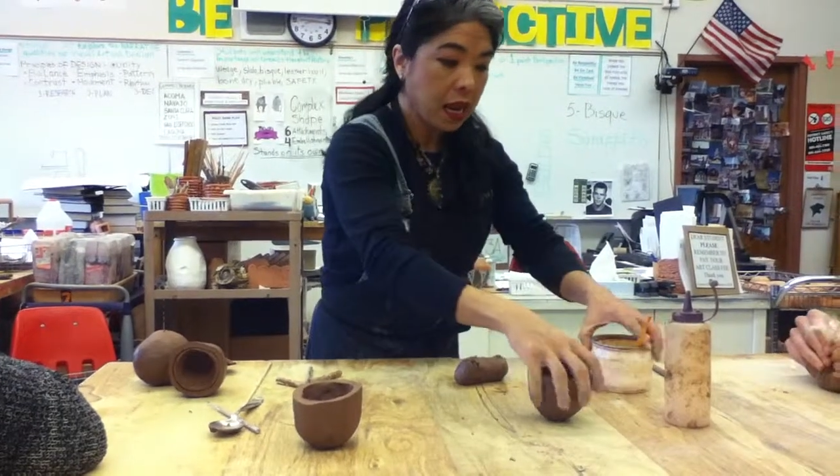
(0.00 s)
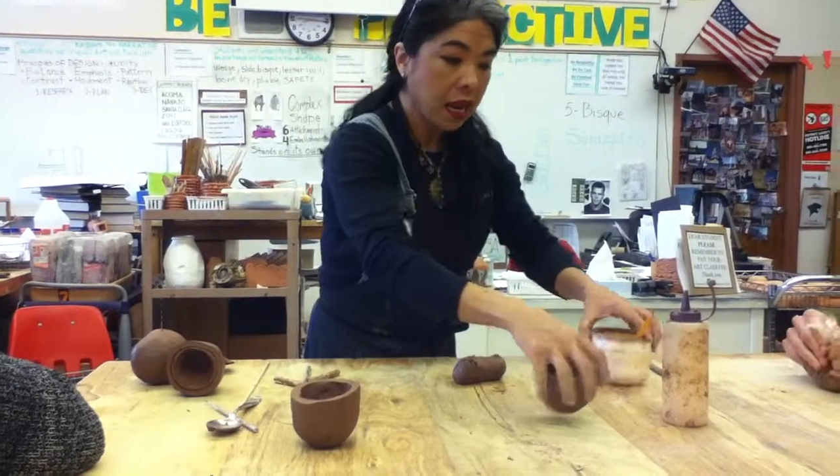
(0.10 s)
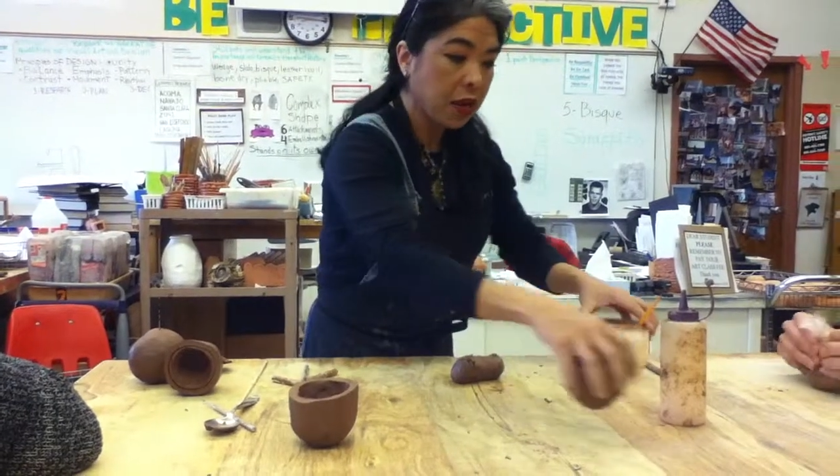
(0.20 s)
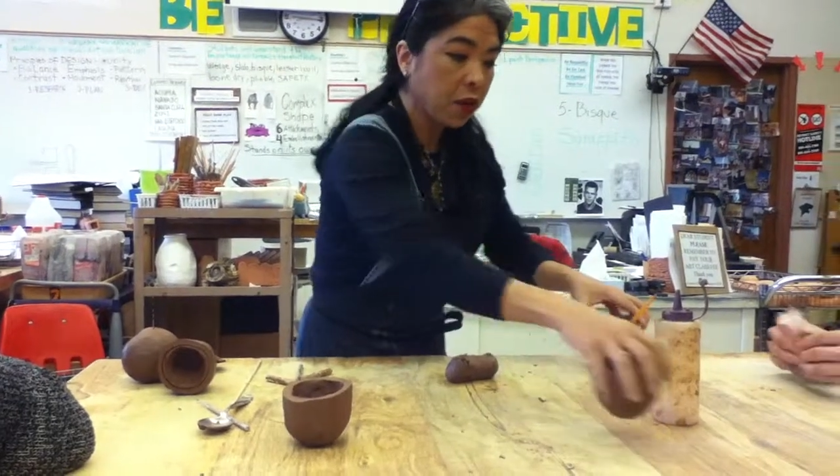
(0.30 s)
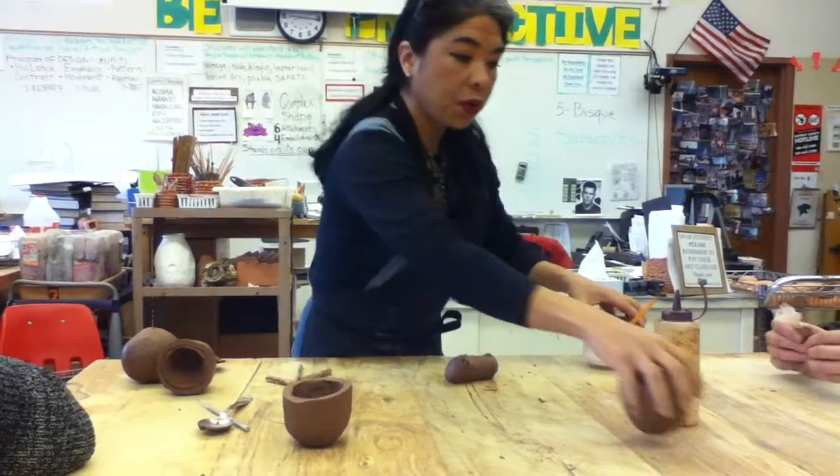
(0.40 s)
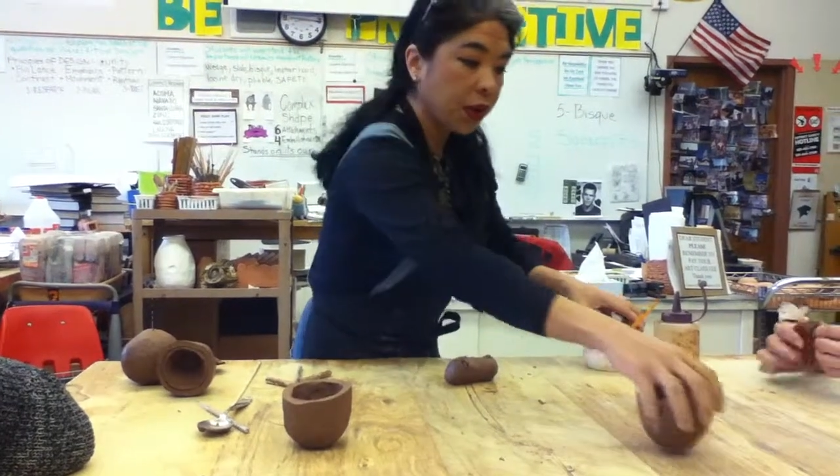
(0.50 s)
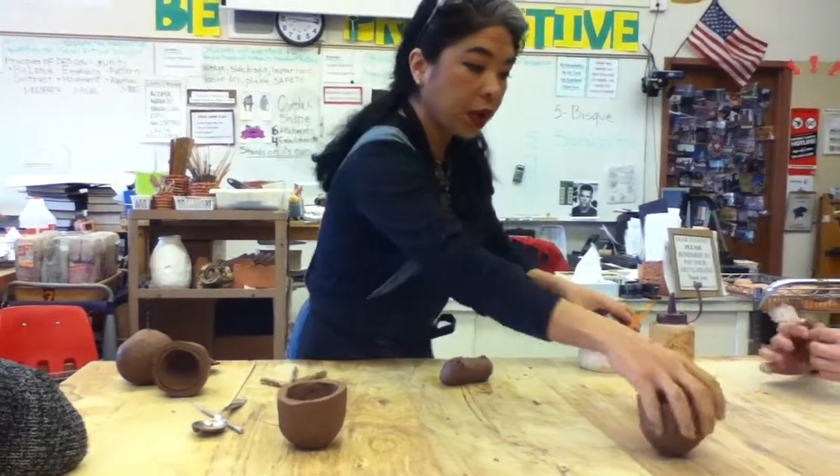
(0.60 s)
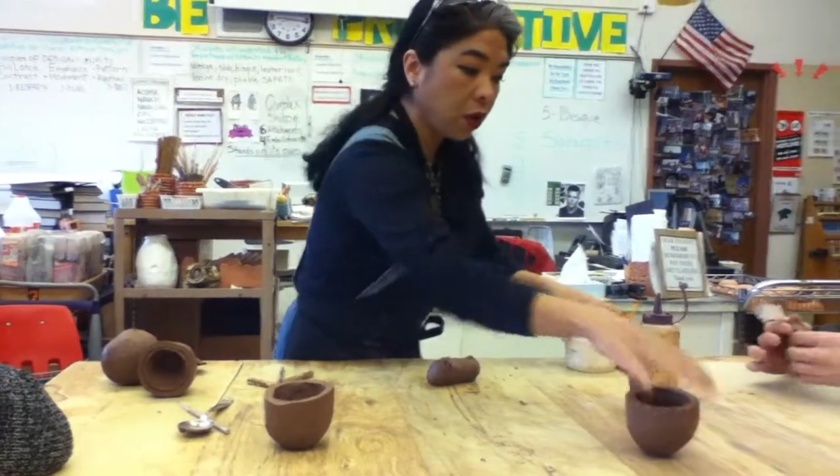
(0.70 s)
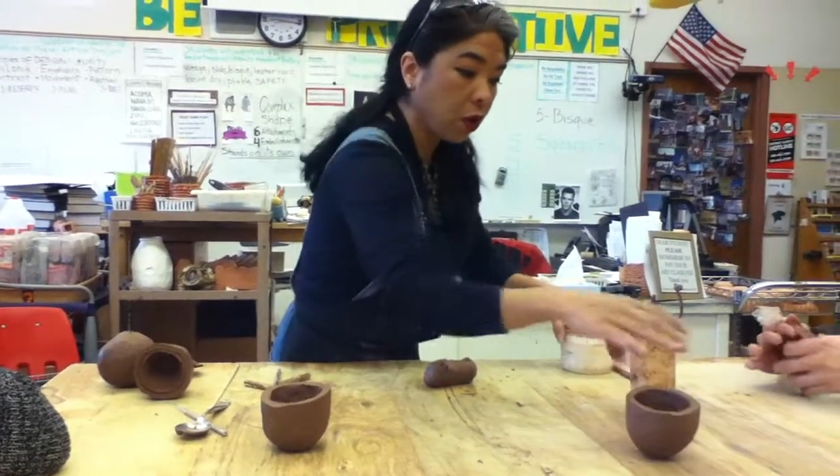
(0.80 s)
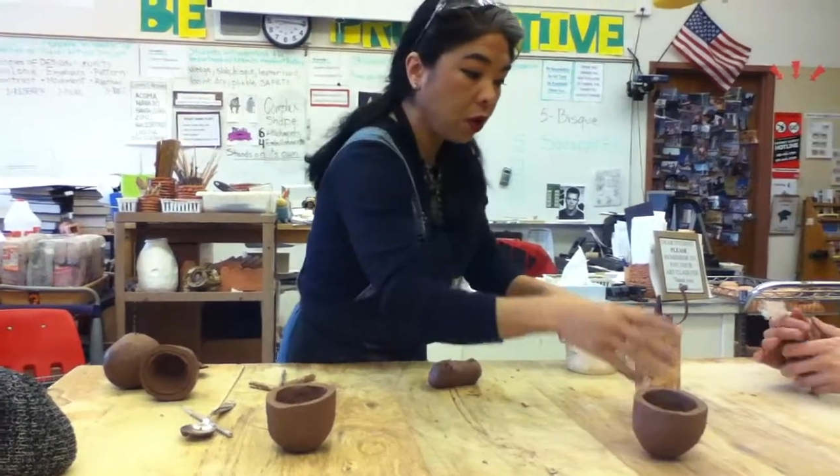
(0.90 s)
a
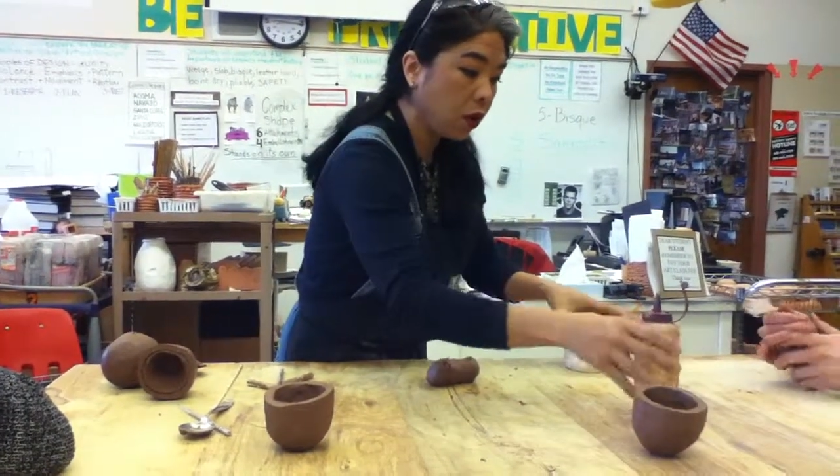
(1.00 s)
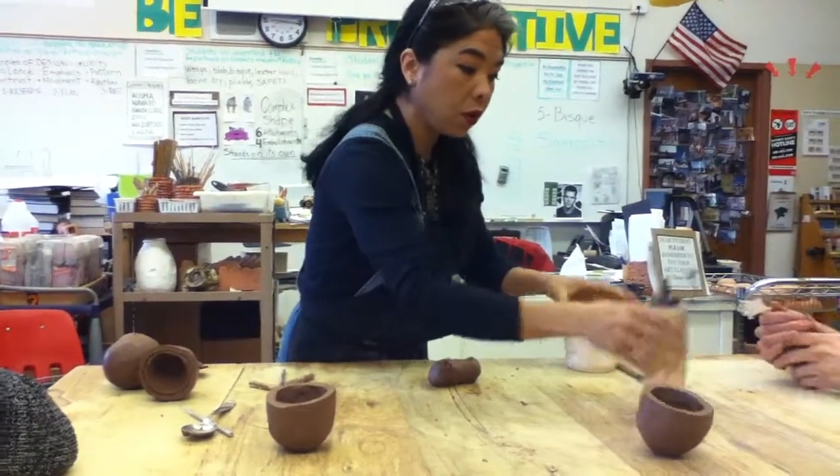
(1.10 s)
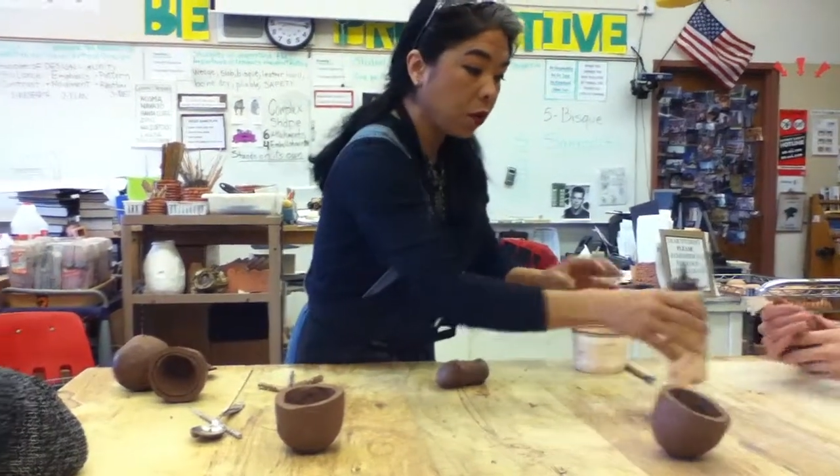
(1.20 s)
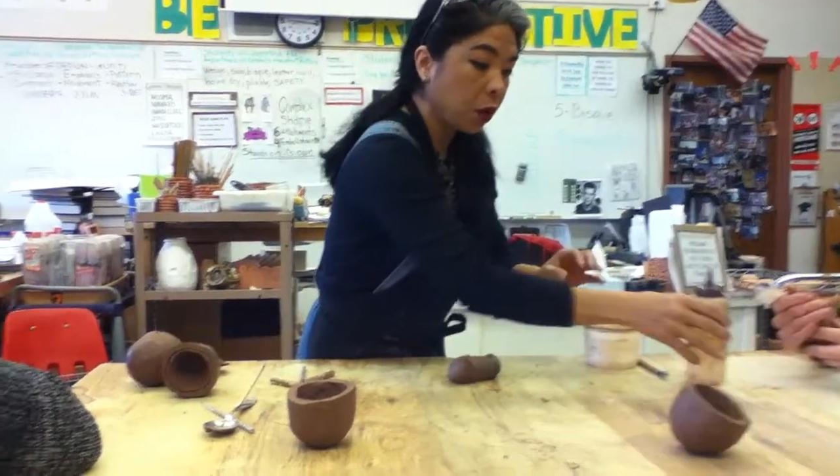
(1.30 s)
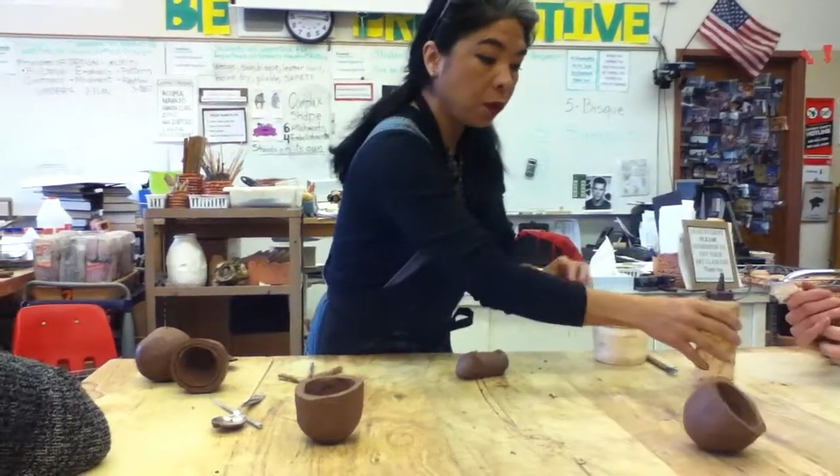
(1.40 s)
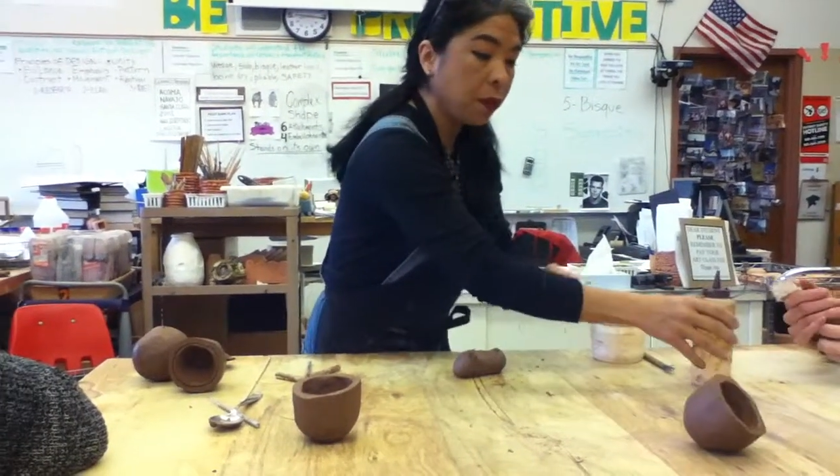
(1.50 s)
coil will